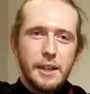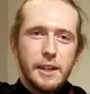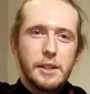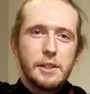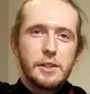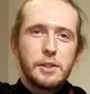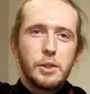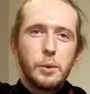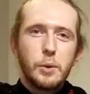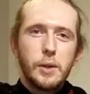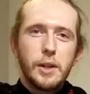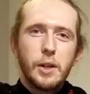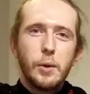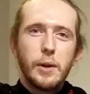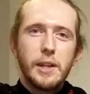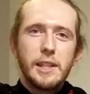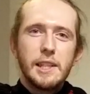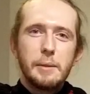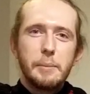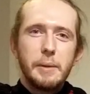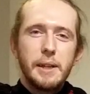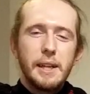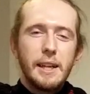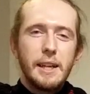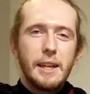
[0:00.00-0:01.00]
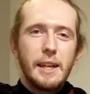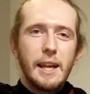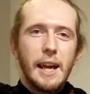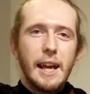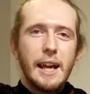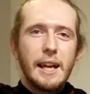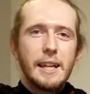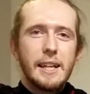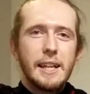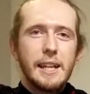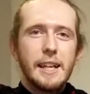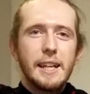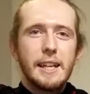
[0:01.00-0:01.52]
so we're going to be
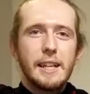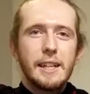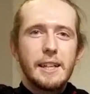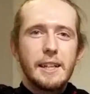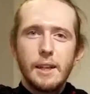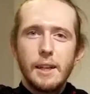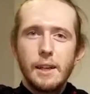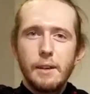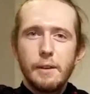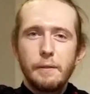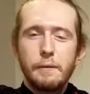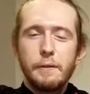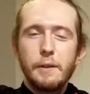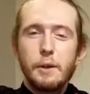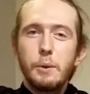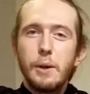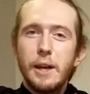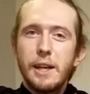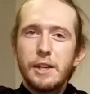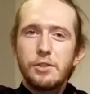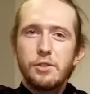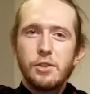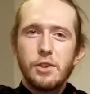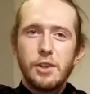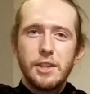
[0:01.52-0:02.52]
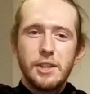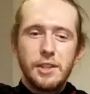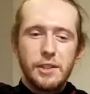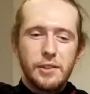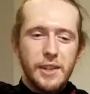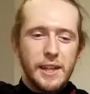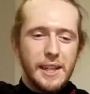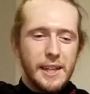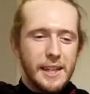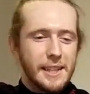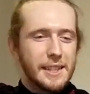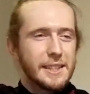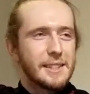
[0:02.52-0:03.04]
adding in a few extra
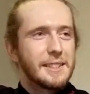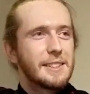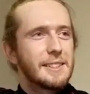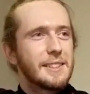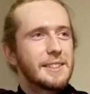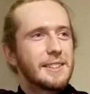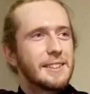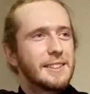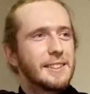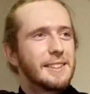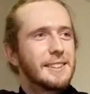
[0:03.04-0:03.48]
ingredients.